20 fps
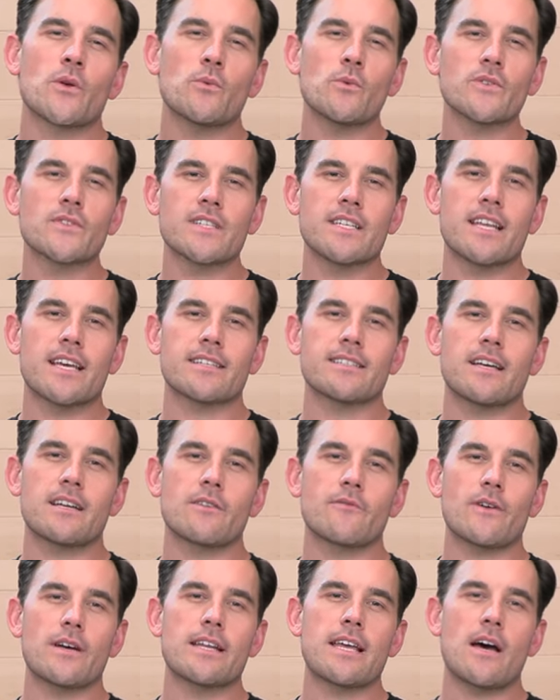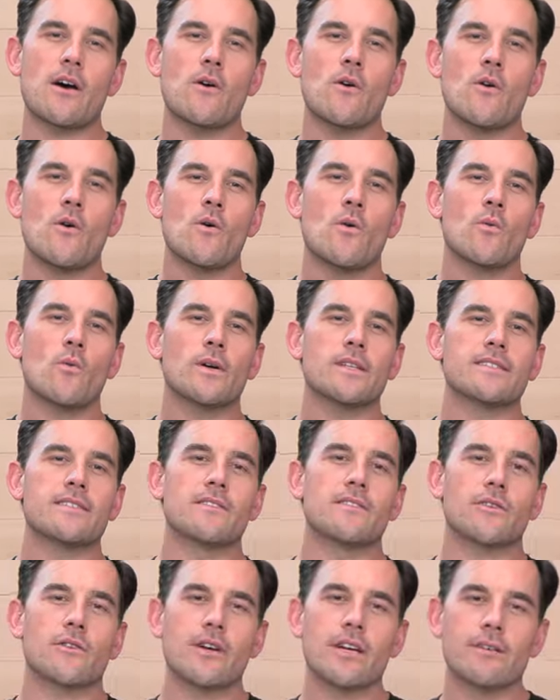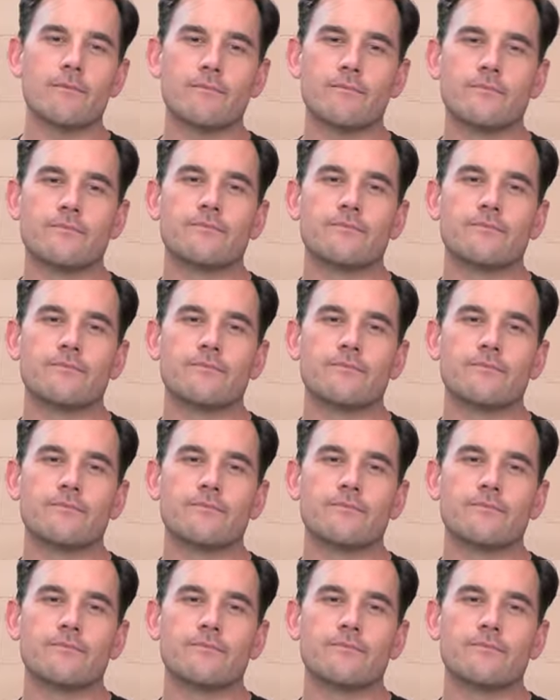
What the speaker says: We'll see you next time to find out what's in the crate.